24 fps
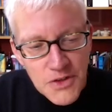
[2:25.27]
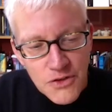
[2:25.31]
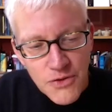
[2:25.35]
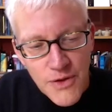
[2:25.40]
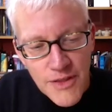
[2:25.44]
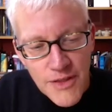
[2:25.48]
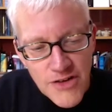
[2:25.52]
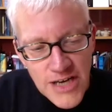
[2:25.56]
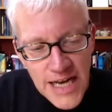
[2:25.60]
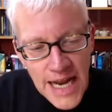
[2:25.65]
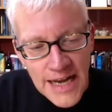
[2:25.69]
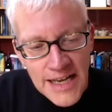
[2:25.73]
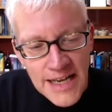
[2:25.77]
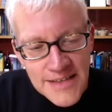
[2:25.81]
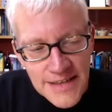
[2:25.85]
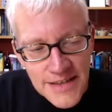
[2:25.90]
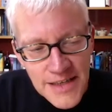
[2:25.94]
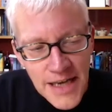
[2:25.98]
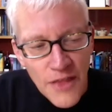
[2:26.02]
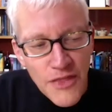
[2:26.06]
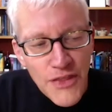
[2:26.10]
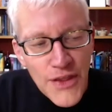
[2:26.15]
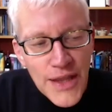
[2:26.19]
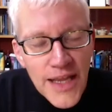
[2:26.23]

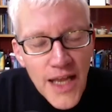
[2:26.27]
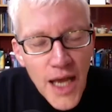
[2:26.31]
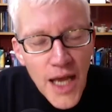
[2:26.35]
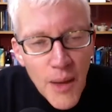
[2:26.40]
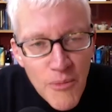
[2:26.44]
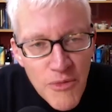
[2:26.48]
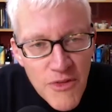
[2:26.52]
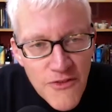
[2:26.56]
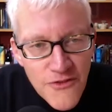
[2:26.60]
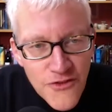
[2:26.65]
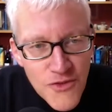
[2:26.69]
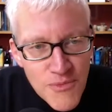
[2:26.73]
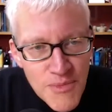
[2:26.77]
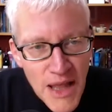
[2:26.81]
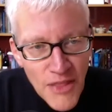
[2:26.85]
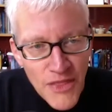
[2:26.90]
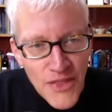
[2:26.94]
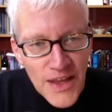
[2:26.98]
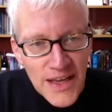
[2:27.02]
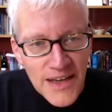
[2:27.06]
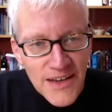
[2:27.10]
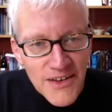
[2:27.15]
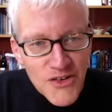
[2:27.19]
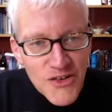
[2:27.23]
Christianity, nothing comes from
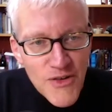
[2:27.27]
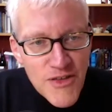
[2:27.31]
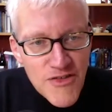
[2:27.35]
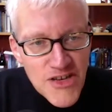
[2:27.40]
nothing.